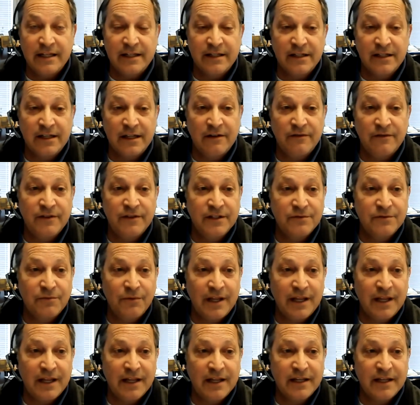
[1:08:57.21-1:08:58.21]
of this
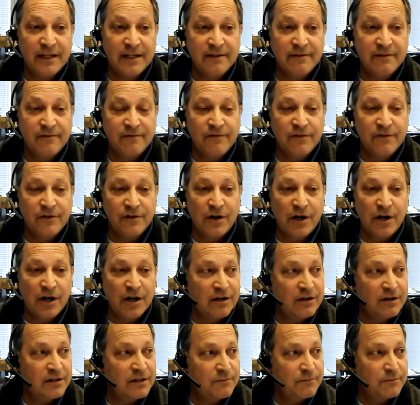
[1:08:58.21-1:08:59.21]
week for
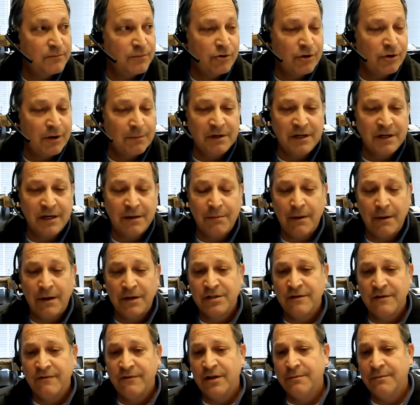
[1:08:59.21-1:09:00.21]
our program in
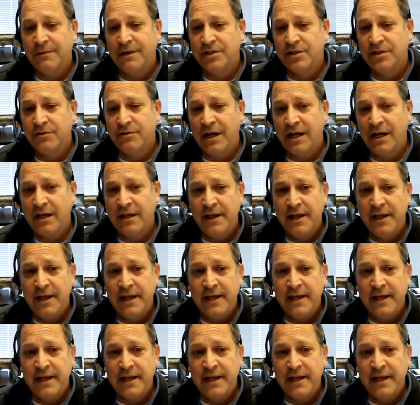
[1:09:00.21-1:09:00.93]
commemoration of Yom HaShoah.